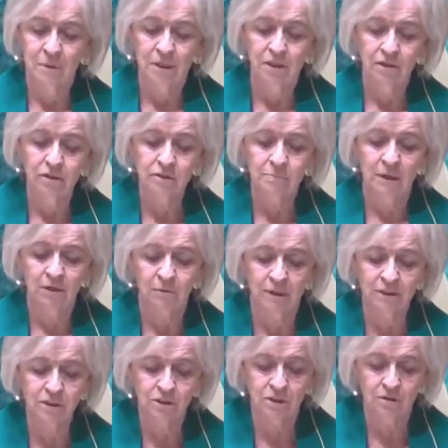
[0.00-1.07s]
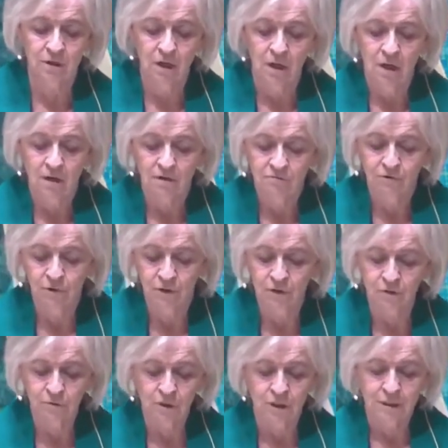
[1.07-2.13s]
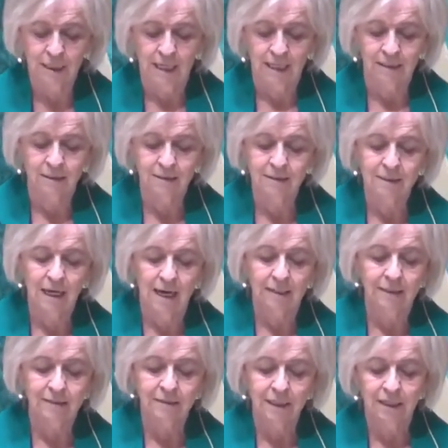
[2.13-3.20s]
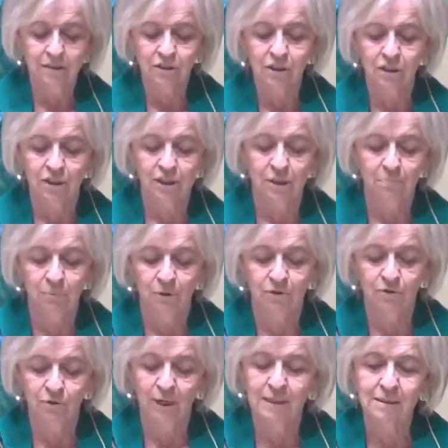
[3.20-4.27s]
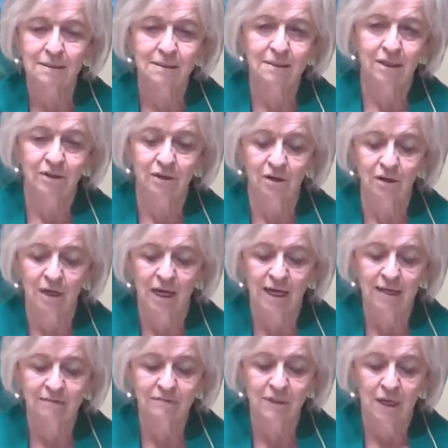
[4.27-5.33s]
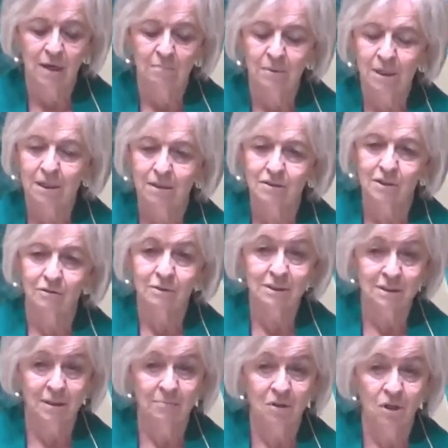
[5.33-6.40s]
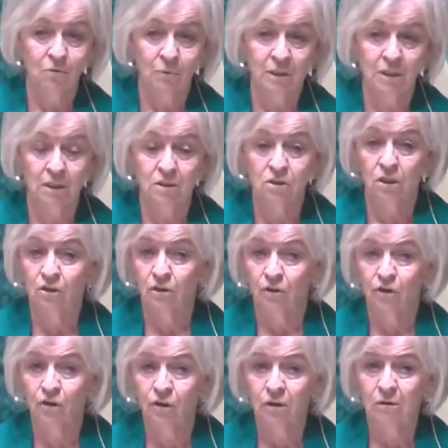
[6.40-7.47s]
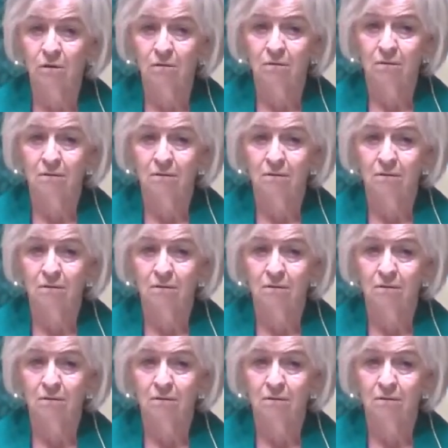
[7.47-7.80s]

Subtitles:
But here's my question for you today. Does God intentionally put crisis in our lives because there is something we need to learn?